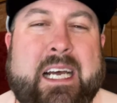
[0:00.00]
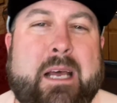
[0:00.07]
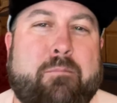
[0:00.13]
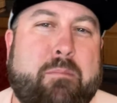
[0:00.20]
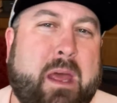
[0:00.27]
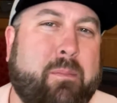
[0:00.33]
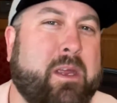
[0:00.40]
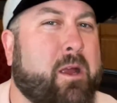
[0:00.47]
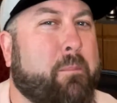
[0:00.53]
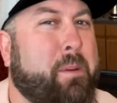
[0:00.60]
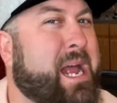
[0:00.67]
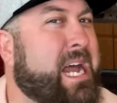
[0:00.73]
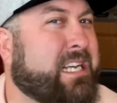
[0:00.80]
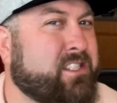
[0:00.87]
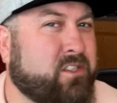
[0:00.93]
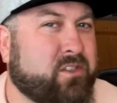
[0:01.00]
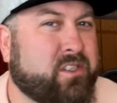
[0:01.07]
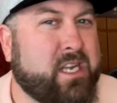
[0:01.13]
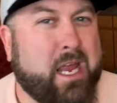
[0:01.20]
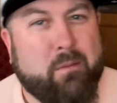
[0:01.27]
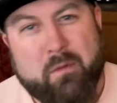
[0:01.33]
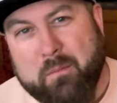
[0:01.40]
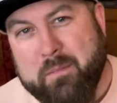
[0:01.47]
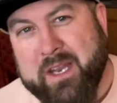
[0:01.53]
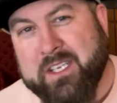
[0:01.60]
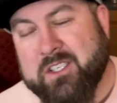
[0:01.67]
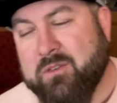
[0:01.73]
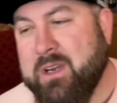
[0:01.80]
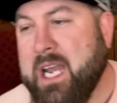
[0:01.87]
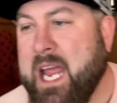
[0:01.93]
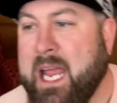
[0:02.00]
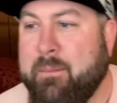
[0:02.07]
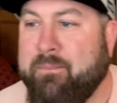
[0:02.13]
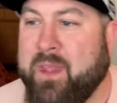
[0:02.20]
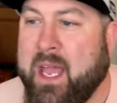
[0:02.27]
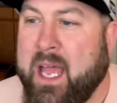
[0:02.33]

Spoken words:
maybe your pastor's name or ministry name.